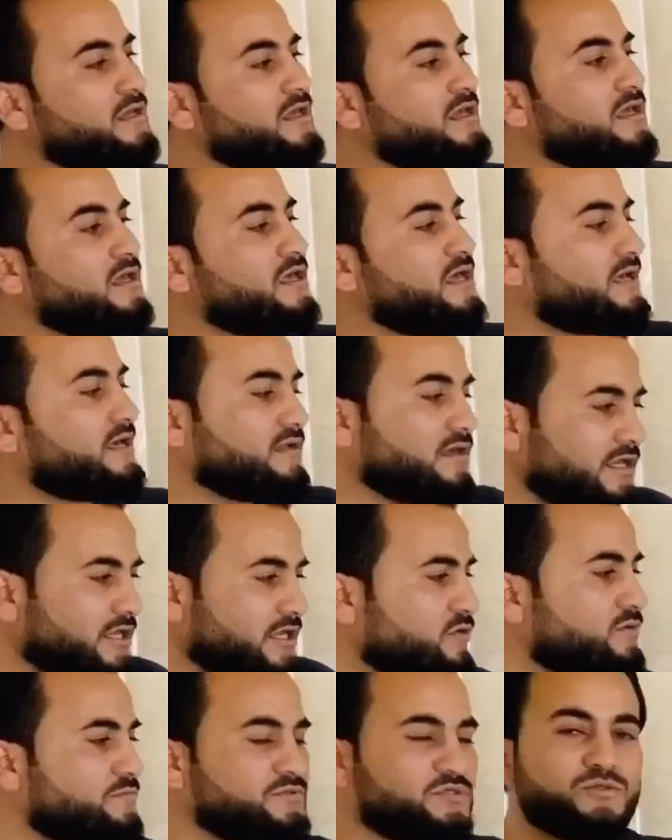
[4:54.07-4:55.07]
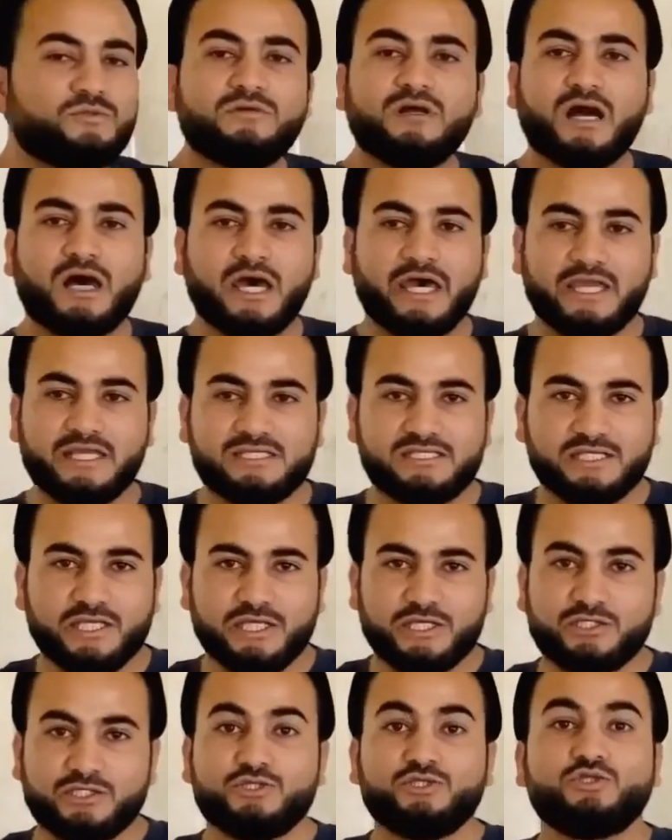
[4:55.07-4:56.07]
and I hope you guys
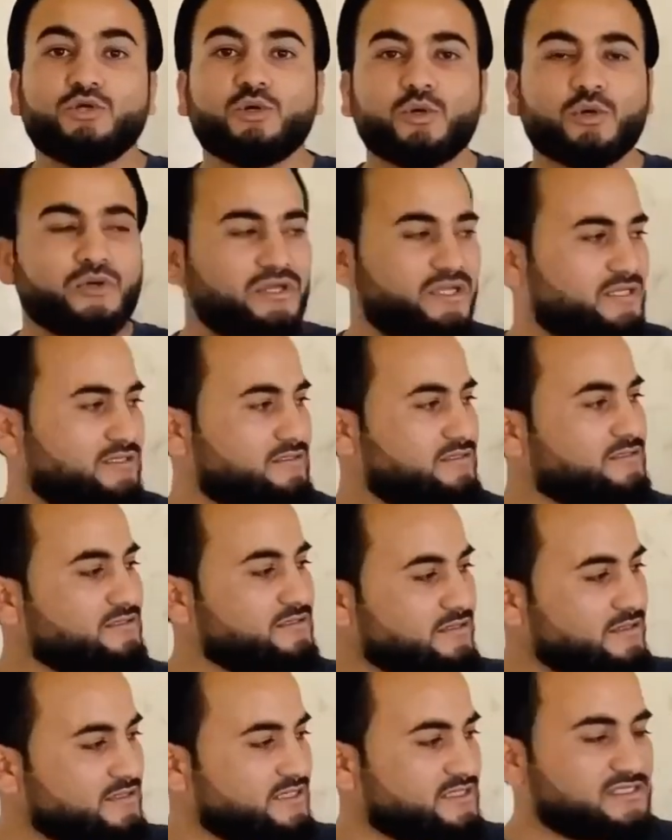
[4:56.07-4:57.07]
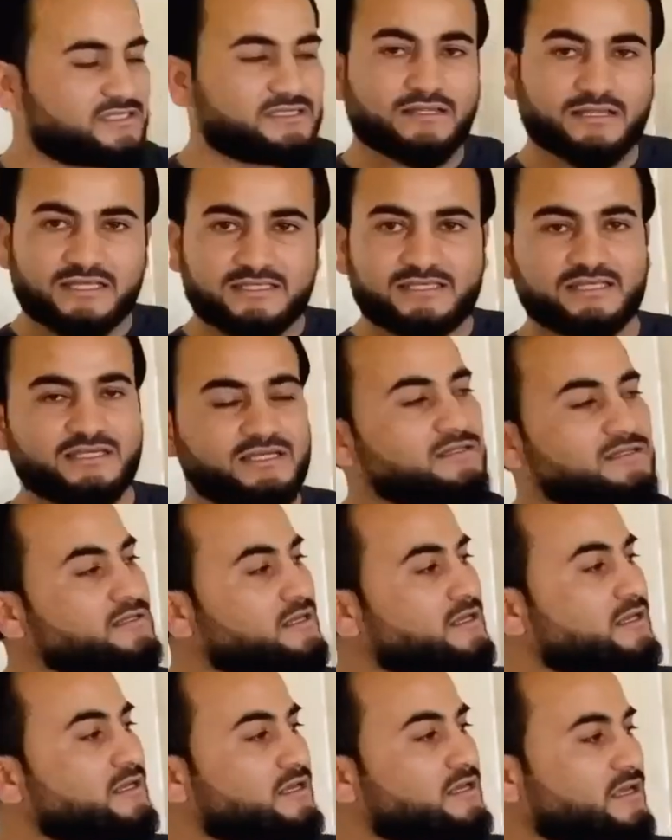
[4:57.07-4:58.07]
enjoyed this lesson.
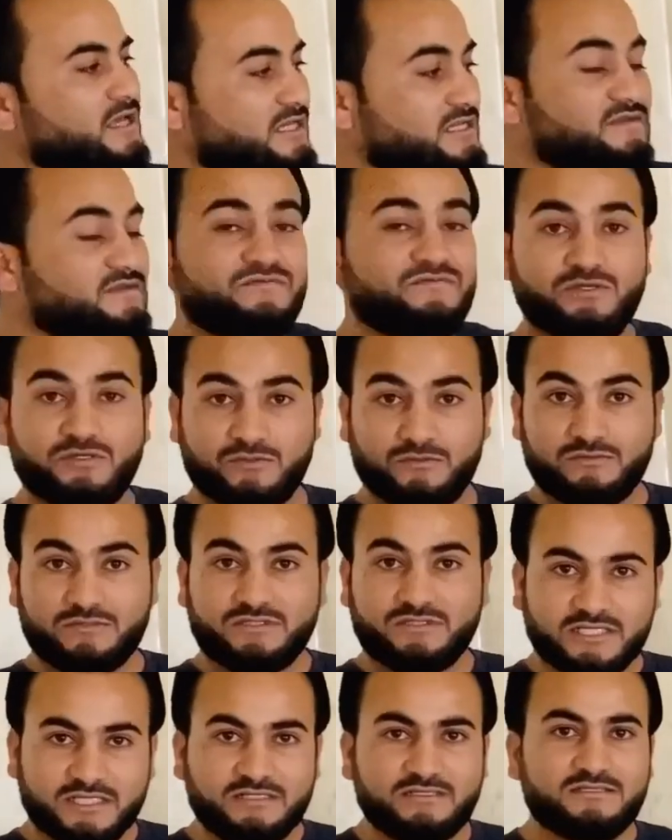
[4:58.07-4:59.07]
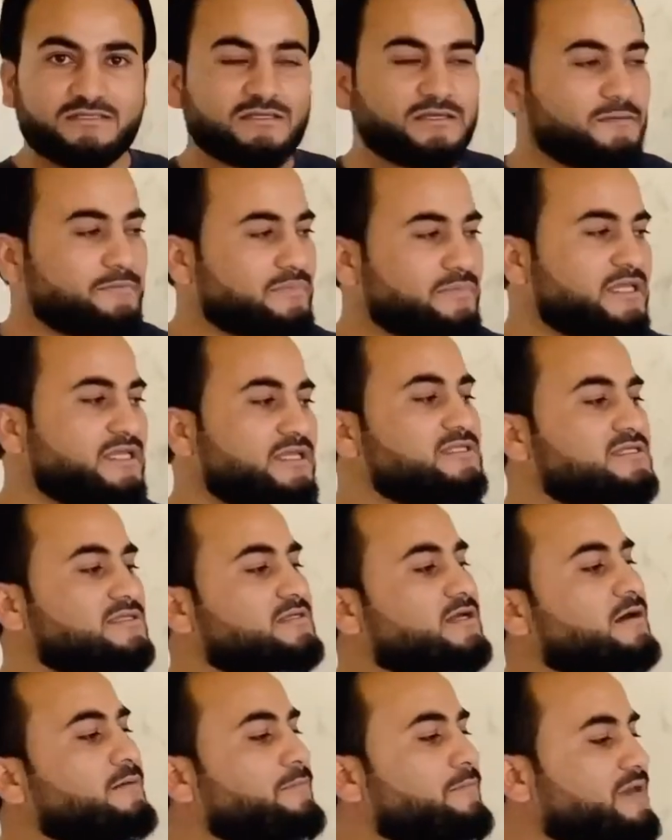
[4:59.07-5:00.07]
And if you did, please
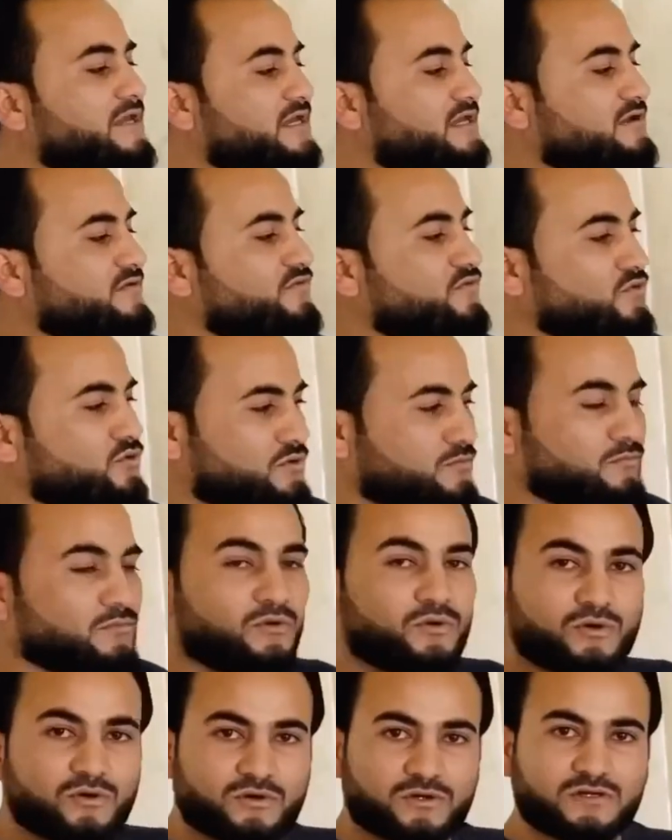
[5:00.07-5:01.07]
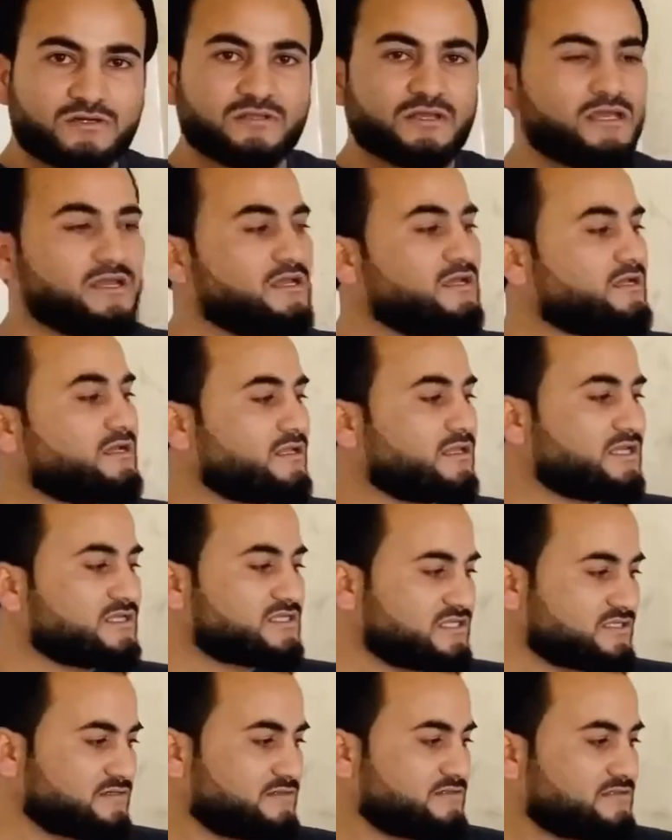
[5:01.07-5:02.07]
come back for more
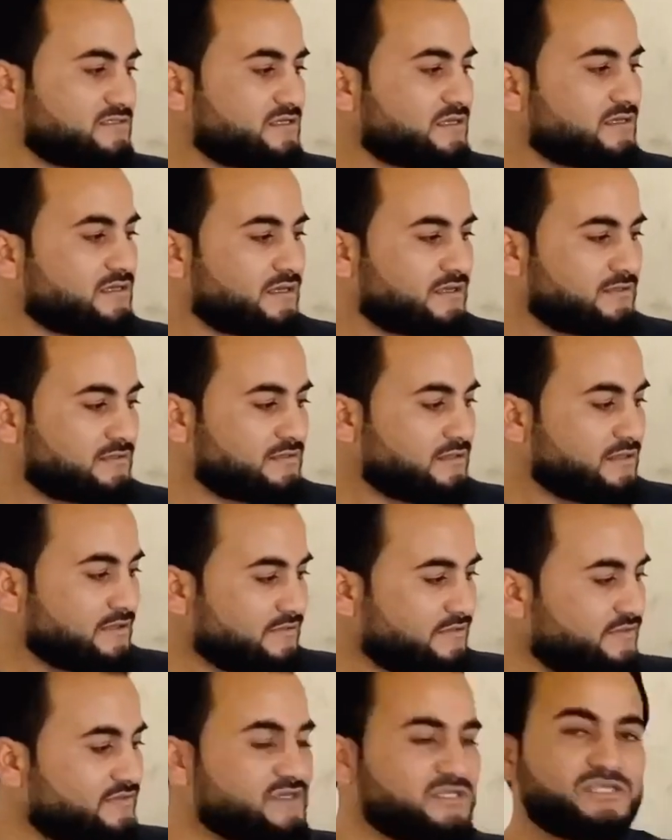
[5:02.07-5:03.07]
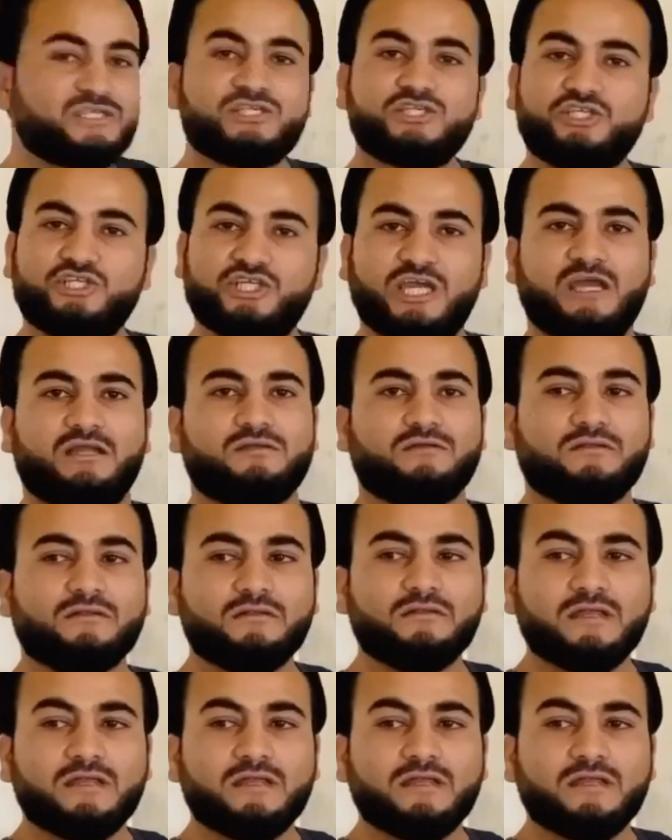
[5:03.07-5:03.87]
lessons on this channel,